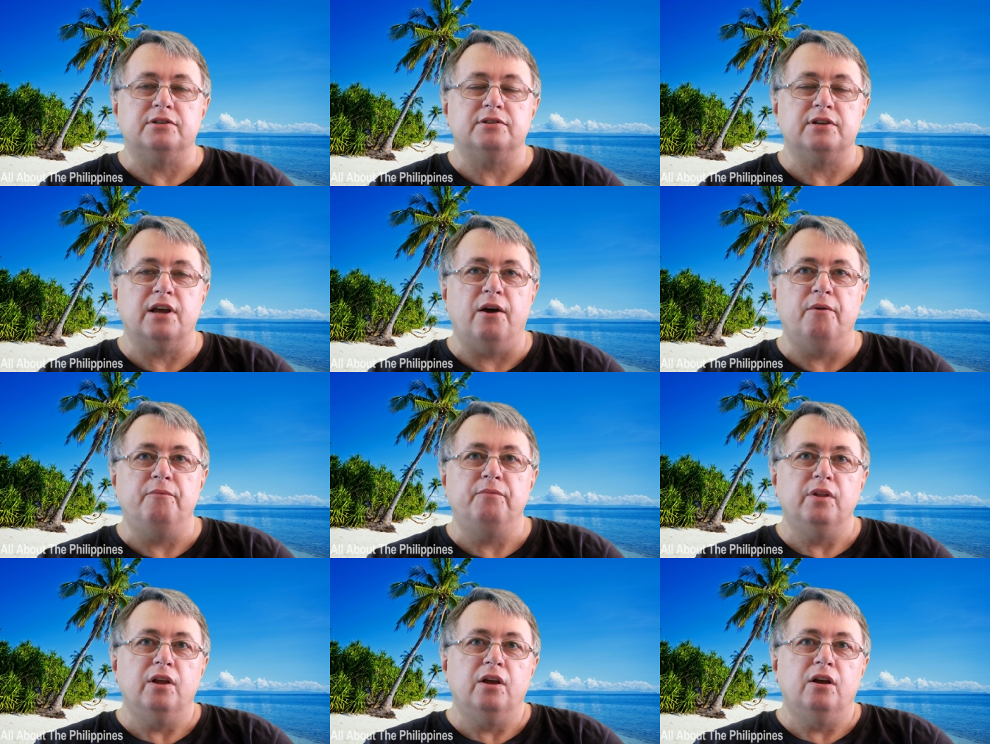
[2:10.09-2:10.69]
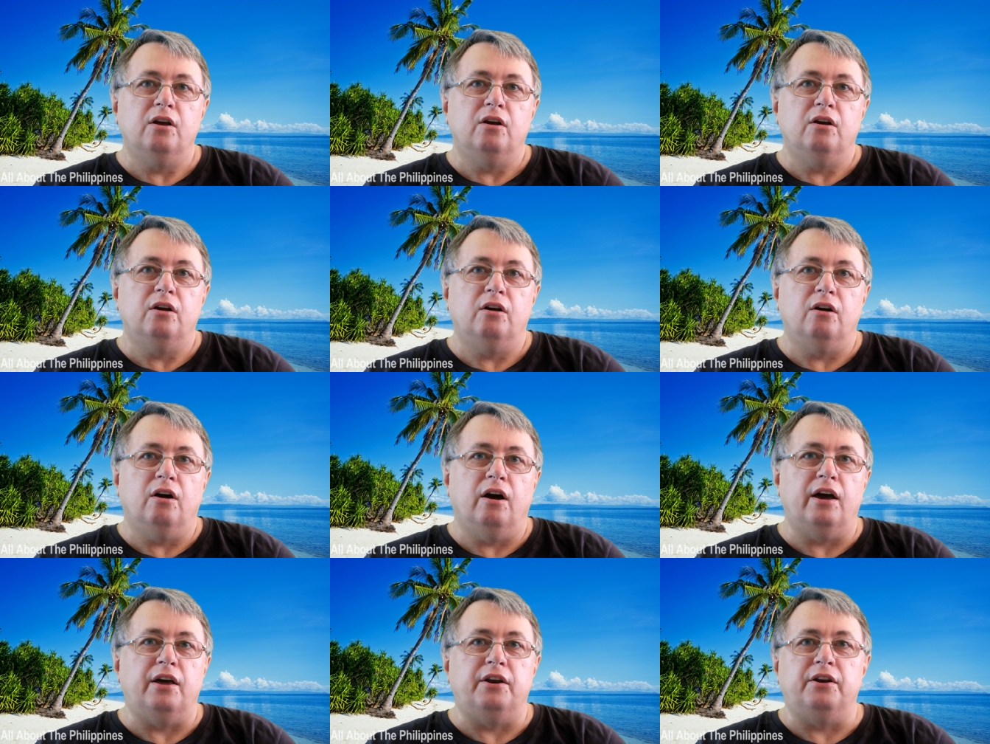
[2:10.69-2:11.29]
So
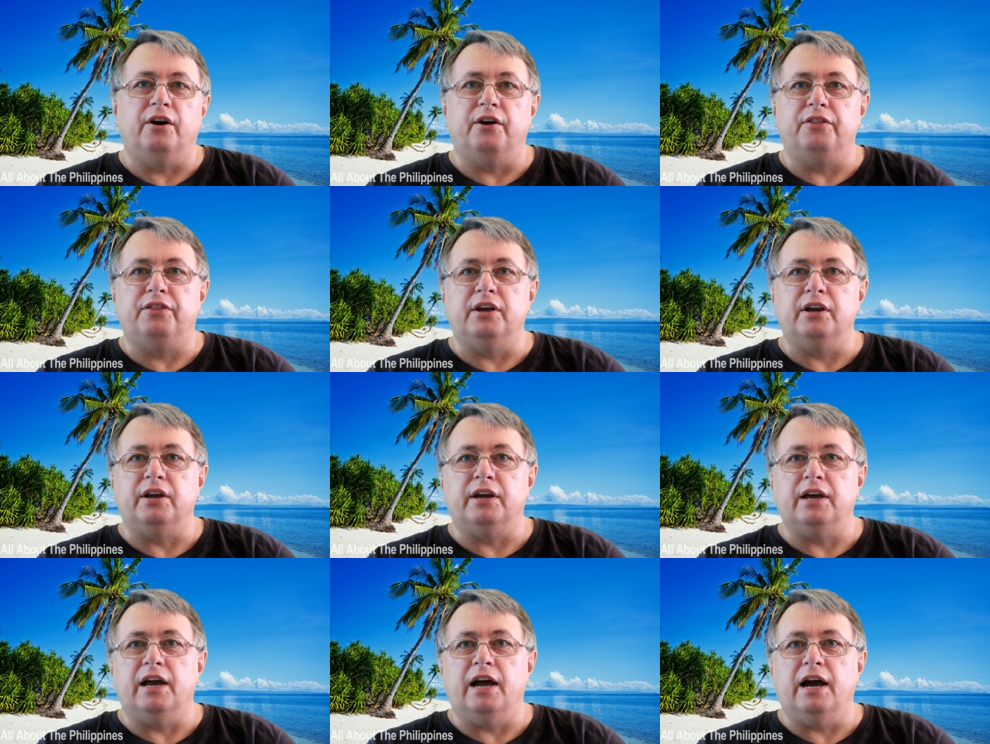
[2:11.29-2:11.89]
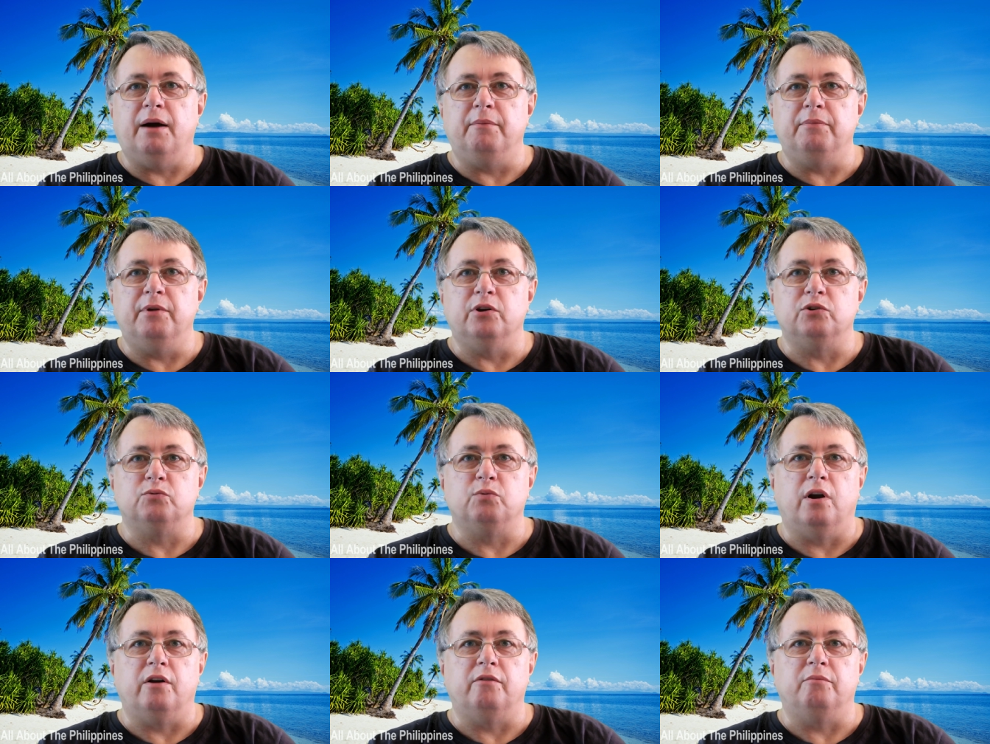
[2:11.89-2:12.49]
I think there
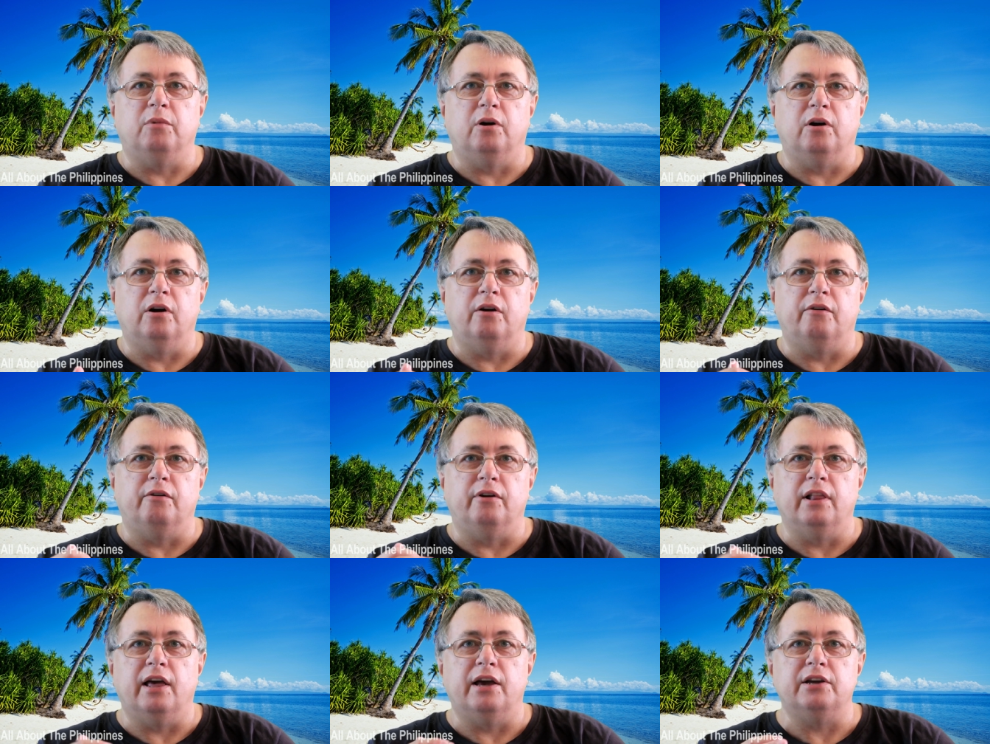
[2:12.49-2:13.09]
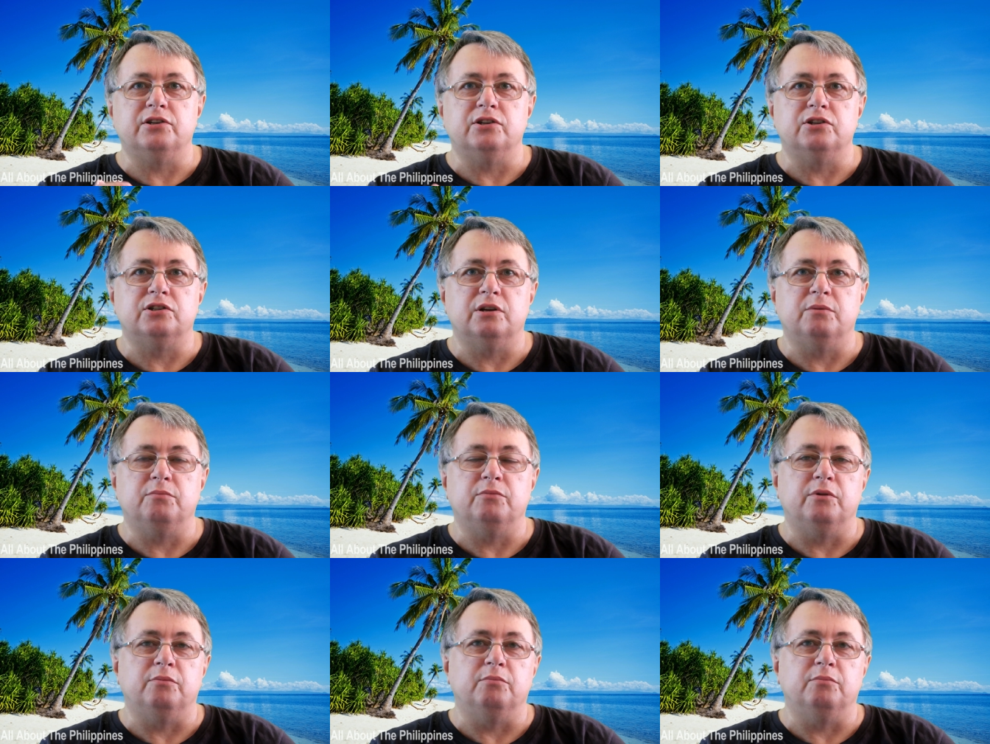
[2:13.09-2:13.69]
was one of my
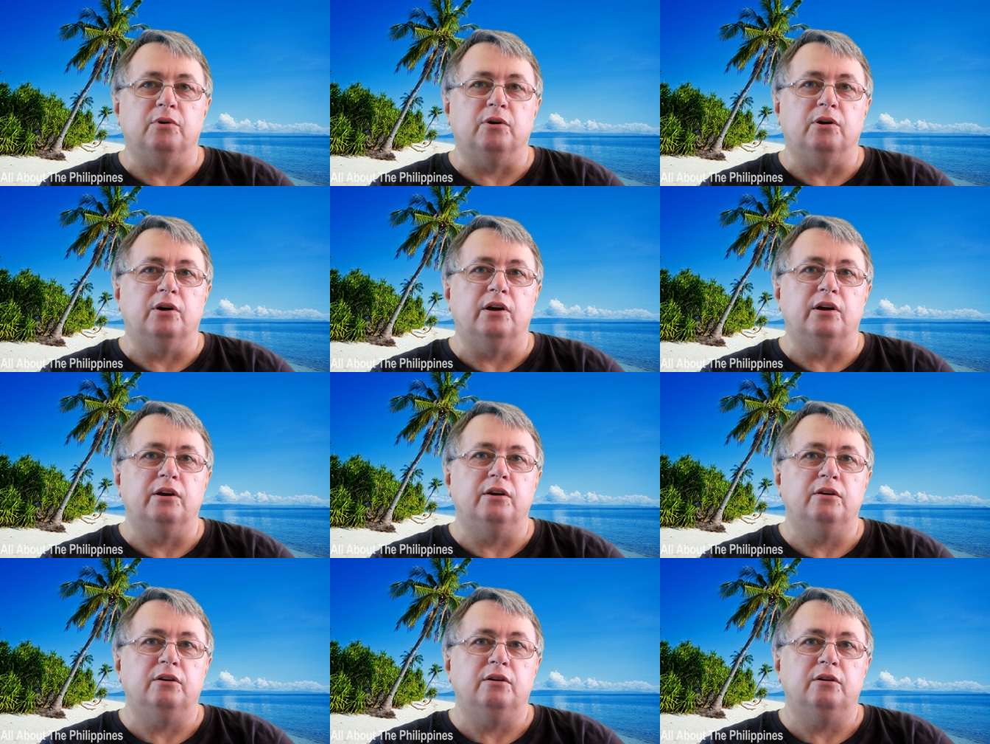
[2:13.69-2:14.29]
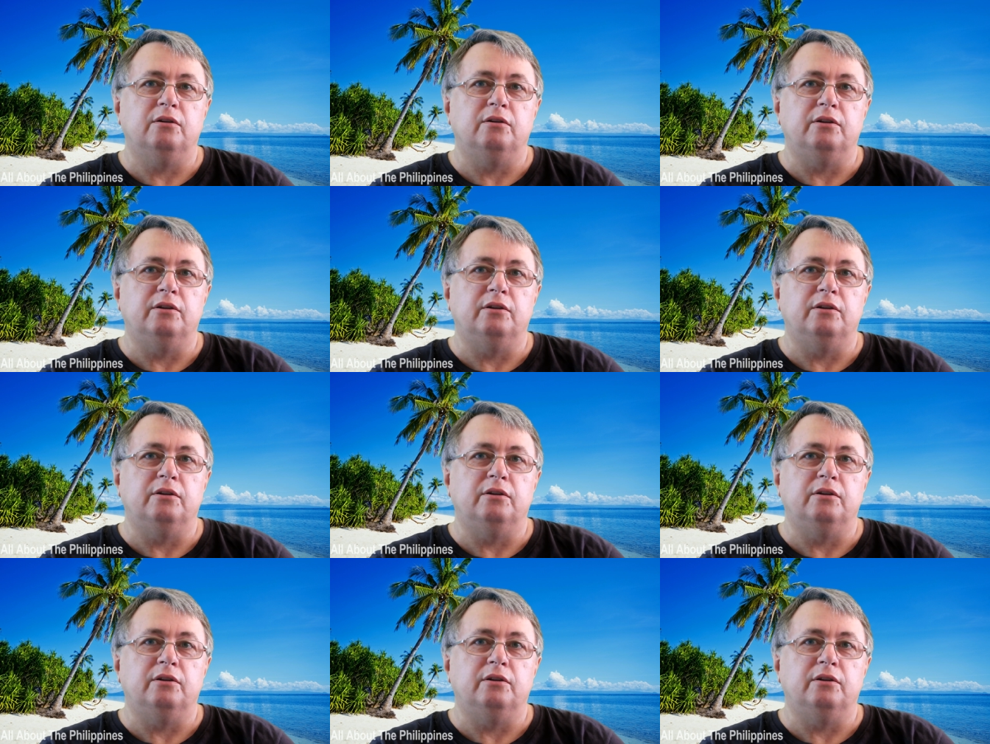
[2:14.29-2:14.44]
relationship with my